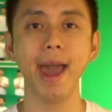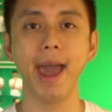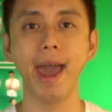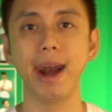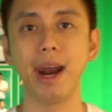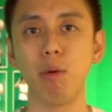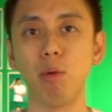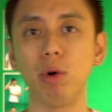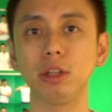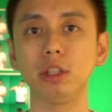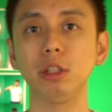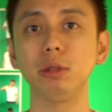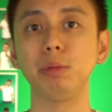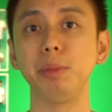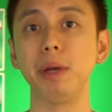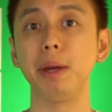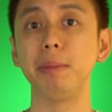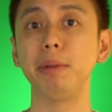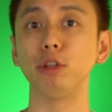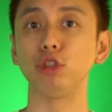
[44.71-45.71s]
and I wanted
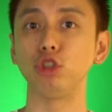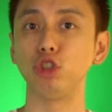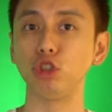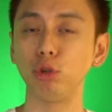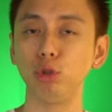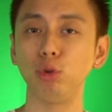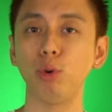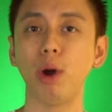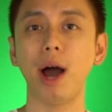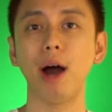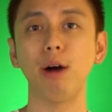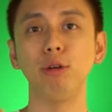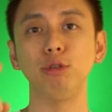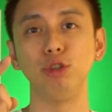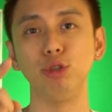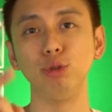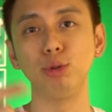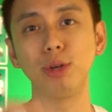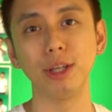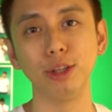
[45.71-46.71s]
to be able to show you how
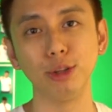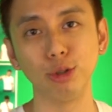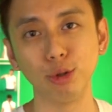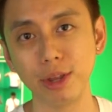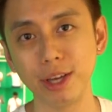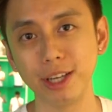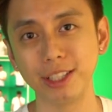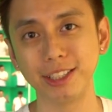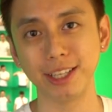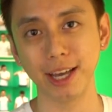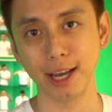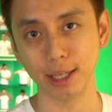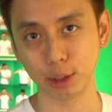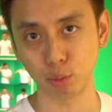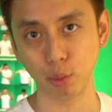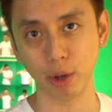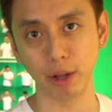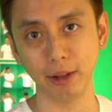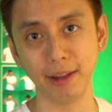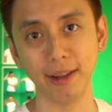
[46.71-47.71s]
you can do this
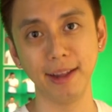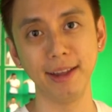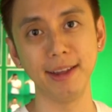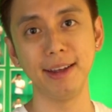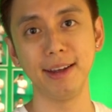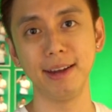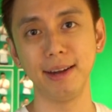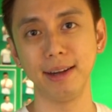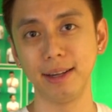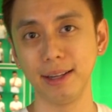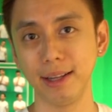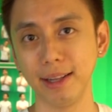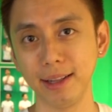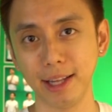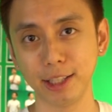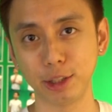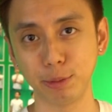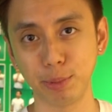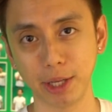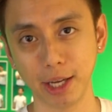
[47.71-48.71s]
as well.
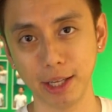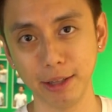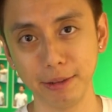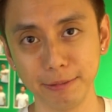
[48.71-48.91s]
Let's begin.